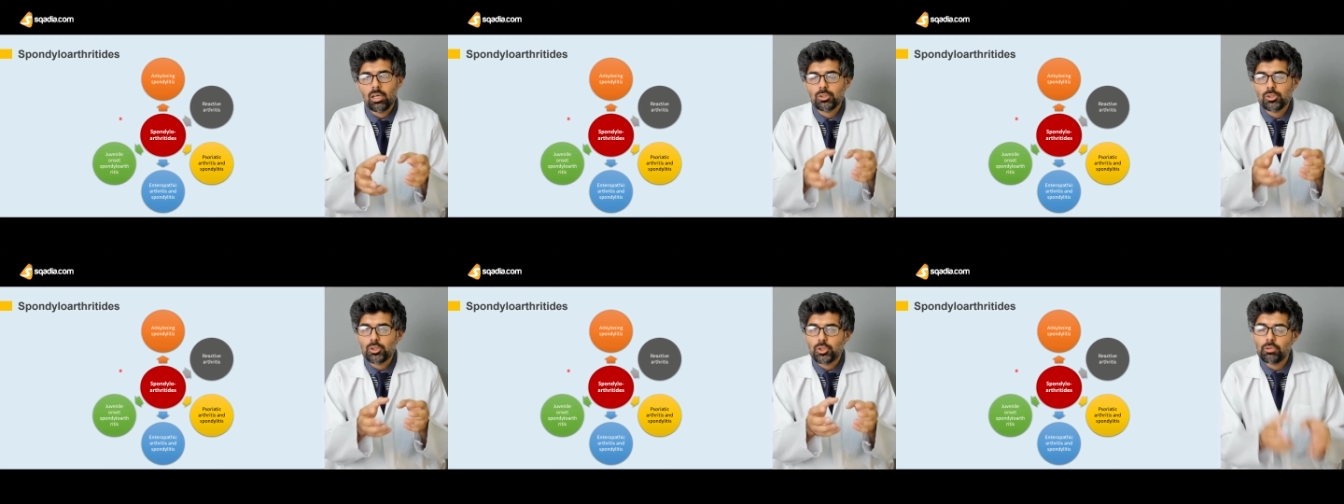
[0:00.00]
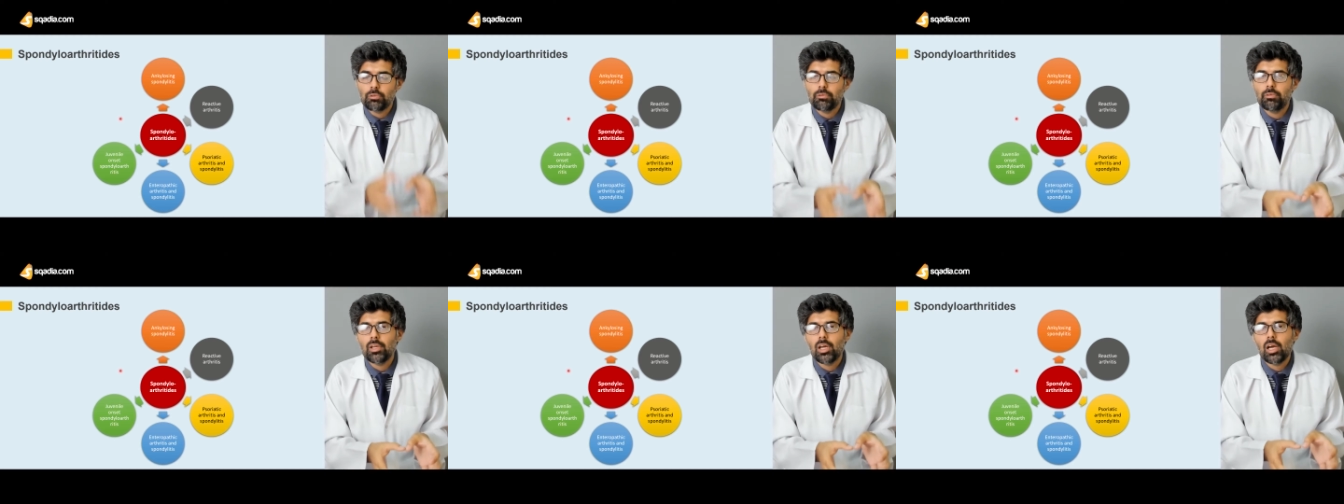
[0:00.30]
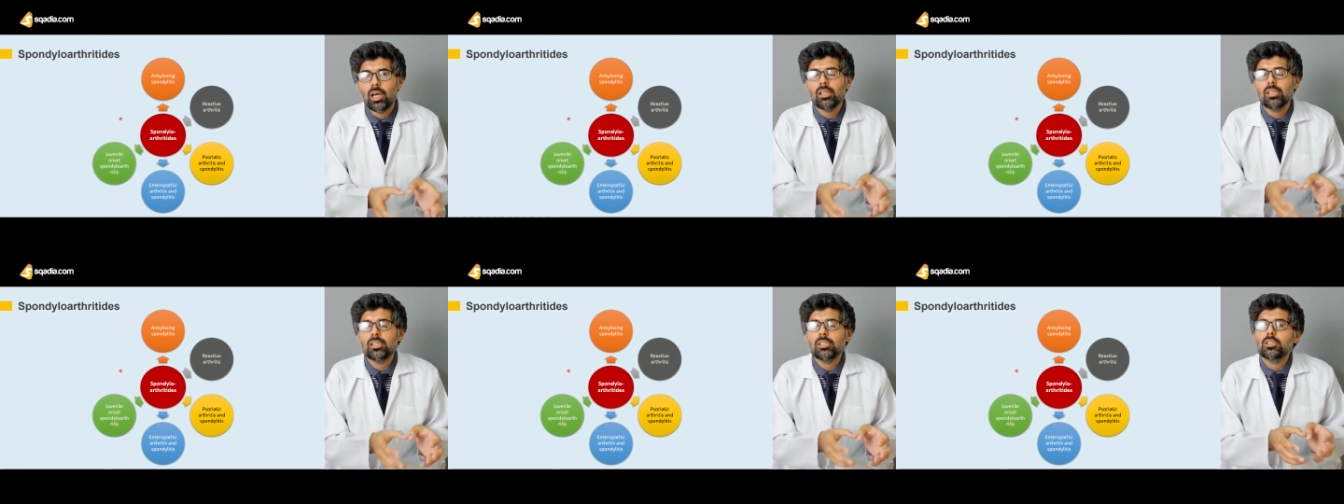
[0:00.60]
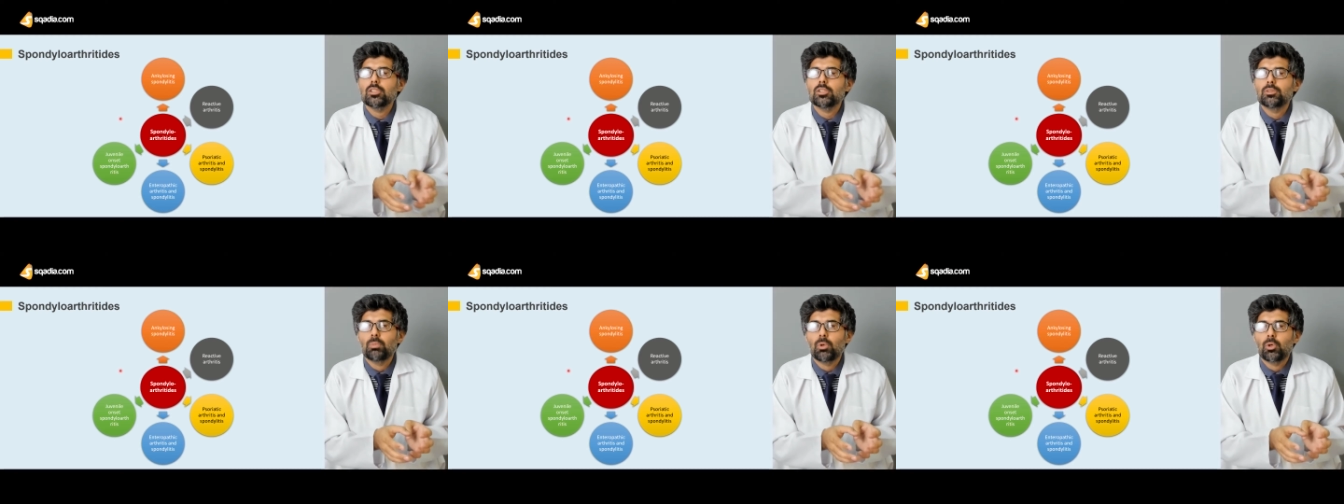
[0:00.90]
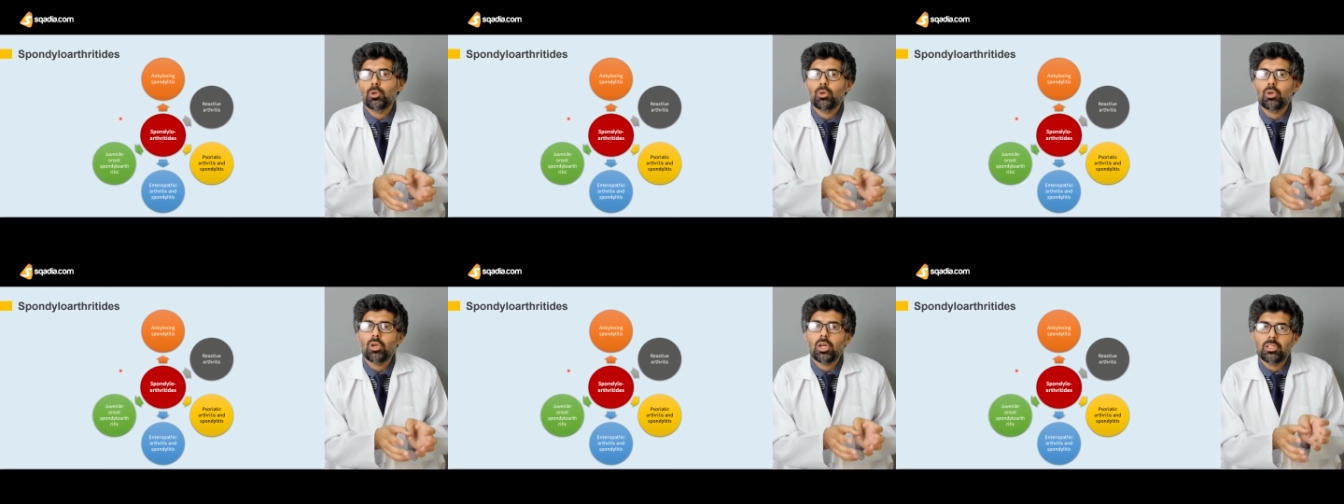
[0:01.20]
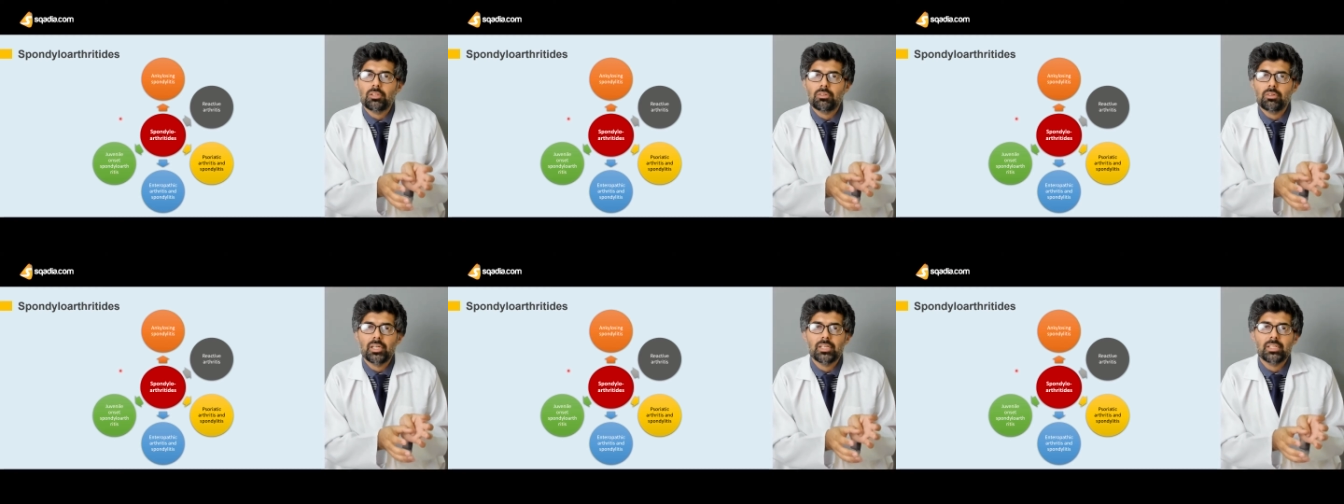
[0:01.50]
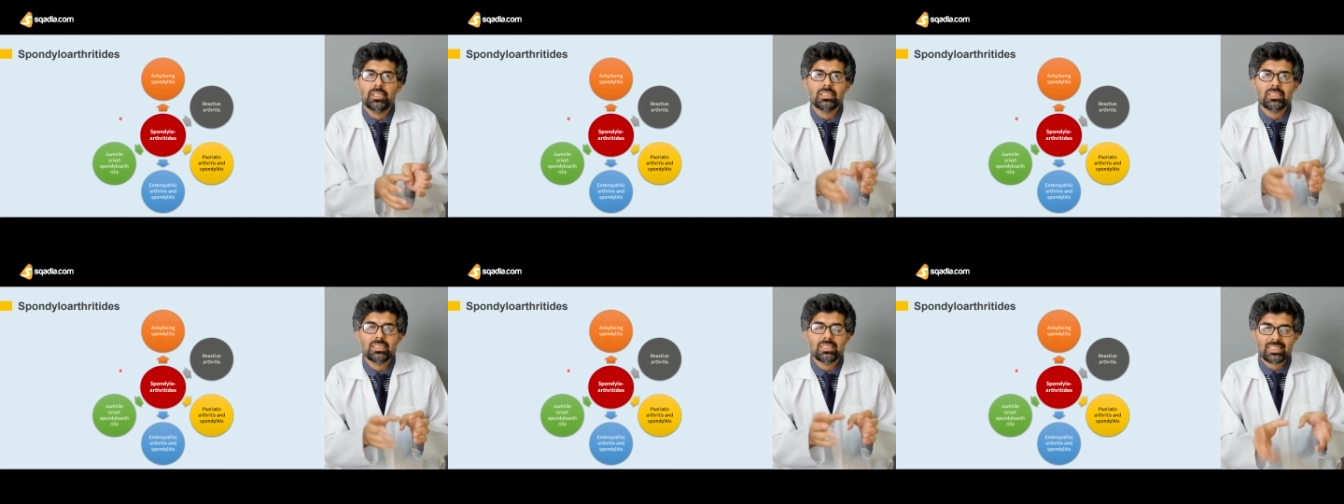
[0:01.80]
juvenile
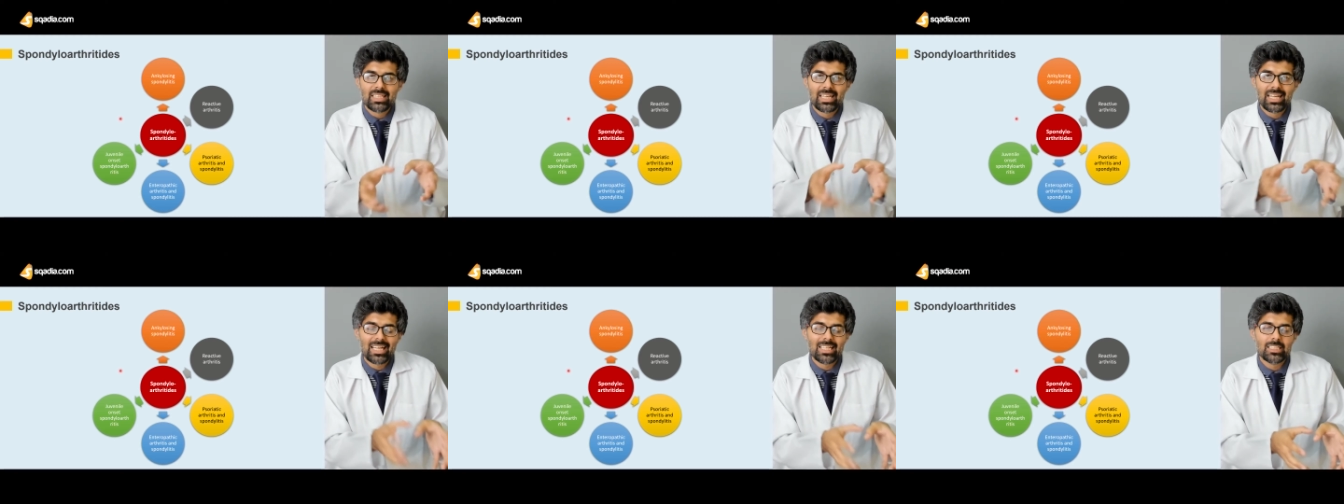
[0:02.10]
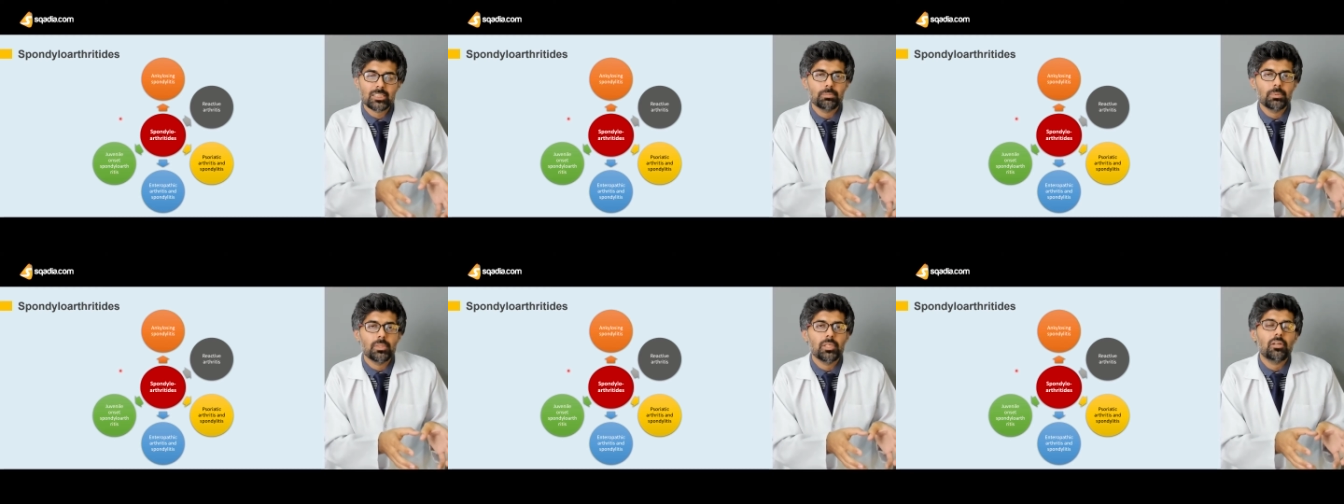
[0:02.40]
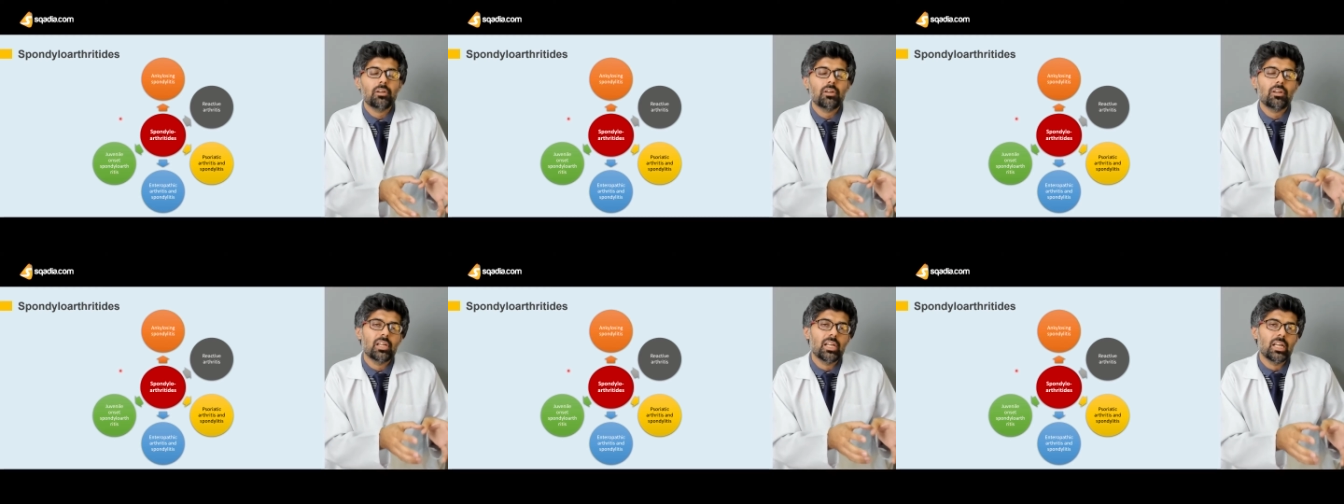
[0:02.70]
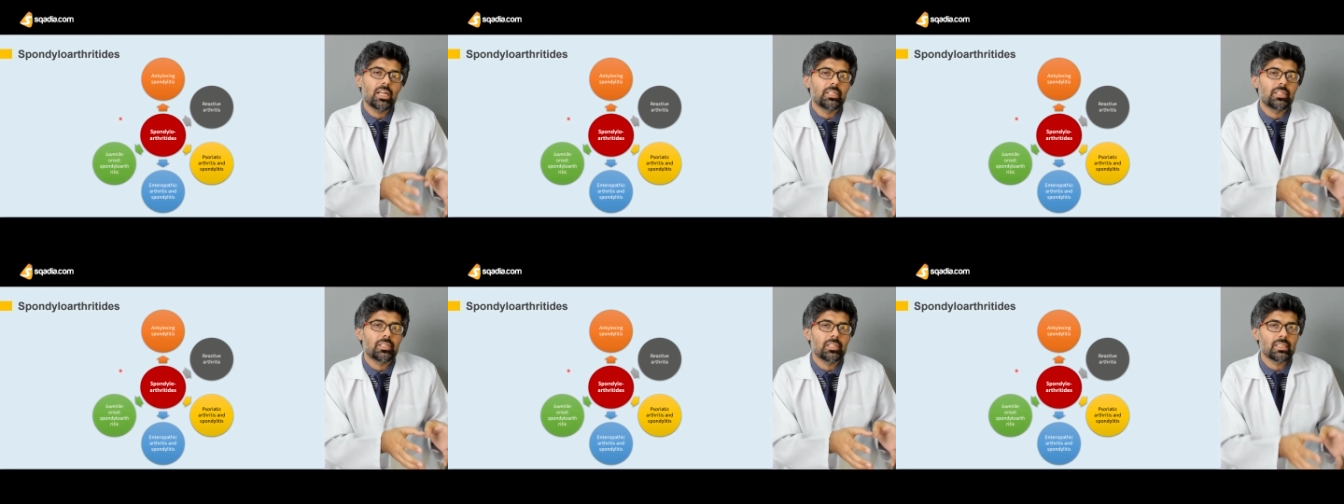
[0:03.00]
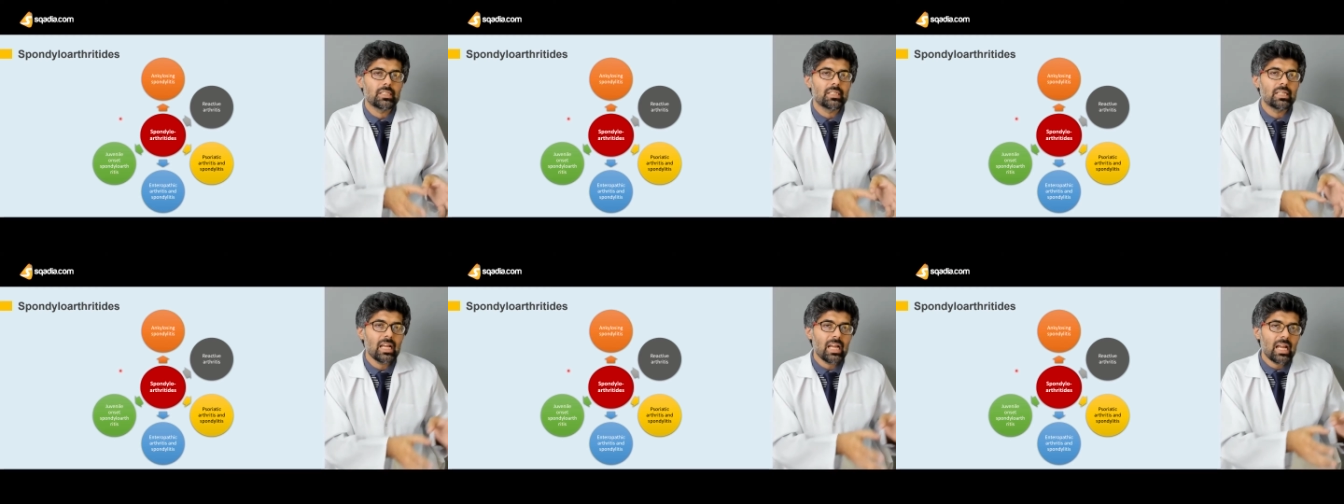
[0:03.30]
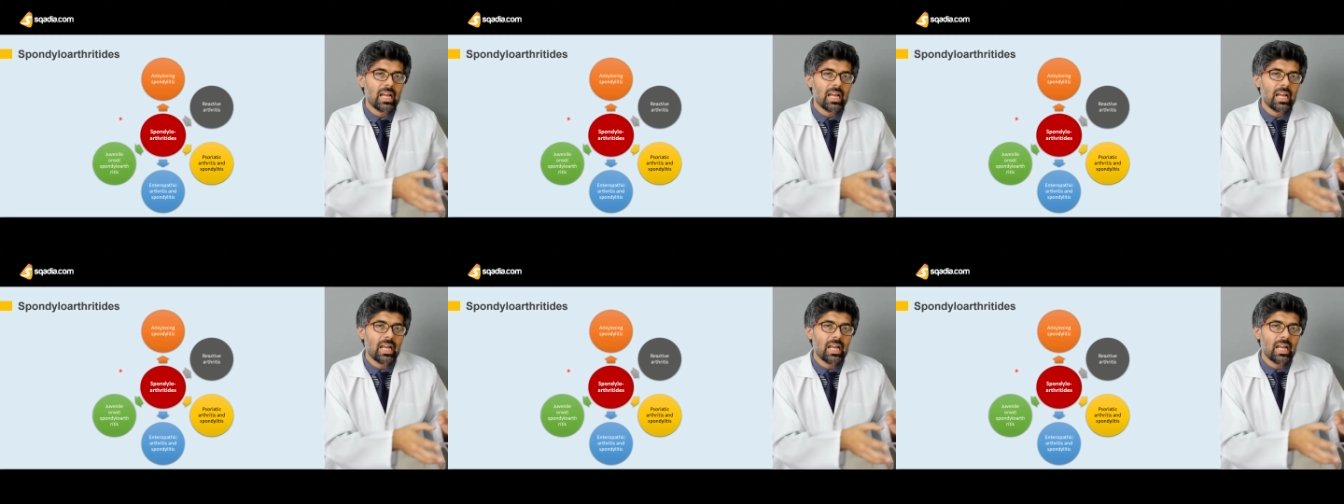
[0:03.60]
spondyloarthritis has been created